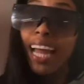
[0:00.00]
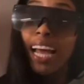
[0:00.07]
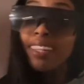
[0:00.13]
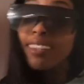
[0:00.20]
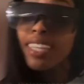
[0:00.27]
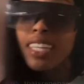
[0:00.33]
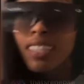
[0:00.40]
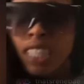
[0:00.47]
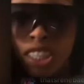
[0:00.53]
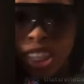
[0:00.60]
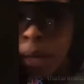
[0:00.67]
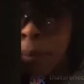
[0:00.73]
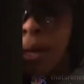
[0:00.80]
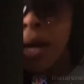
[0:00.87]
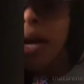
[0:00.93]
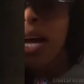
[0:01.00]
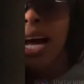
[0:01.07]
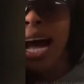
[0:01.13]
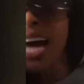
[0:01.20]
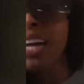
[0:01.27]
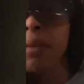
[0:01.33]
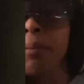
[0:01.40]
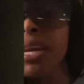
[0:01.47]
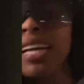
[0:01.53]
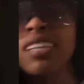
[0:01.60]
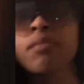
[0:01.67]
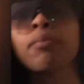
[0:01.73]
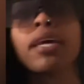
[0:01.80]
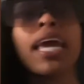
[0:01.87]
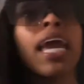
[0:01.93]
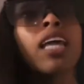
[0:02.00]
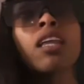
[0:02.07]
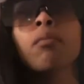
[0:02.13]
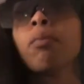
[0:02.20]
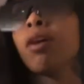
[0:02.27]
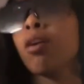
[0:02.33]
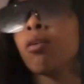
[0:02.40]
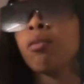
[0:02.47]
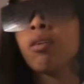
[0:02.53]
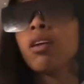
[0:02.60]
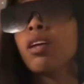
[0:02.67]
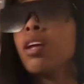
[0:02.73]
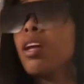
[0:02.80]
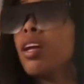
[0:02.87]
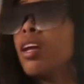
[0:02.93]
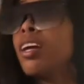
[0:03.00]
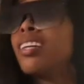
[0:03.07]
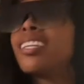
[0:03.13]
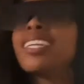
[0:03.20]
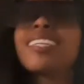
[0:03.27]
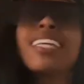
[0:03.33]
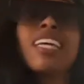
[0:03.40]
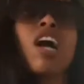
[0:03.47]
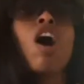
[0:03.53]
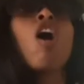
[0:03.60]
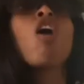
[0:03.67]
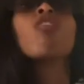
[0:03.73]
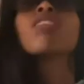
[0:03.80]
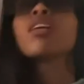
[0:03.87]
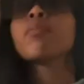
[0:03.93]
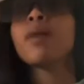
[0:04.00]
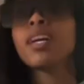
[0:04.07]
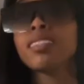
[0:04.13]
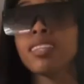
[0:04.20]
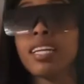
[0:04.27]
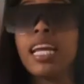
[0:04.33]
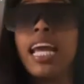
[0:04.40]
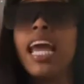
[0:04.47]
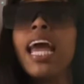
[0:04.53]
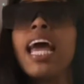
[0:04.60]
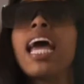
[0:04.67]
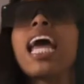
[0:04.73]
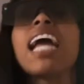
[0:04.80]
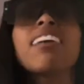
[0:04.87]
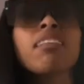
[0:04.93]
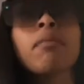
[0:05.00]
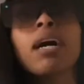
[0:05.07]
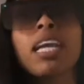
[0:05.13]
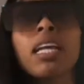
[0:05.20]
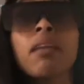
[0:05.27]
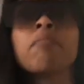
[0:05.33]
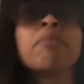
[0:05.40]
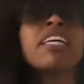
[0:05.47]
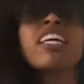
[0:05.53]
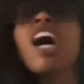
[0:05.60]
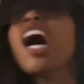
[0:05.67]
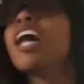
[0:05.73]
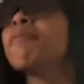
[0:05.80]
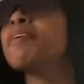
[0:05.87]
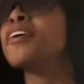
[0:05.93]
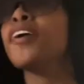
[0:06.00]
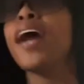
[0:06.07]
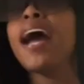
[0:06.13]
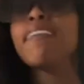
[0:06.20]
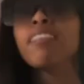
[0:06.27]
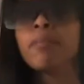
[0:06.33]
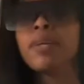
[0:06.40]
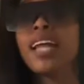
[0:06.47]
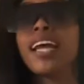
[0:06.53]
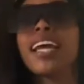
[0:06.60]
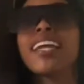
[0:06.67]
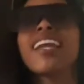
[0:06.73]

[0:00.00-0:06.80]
can actually get attention out of me is Michaela, bro. She's the only person. Everybody beyond me or after me that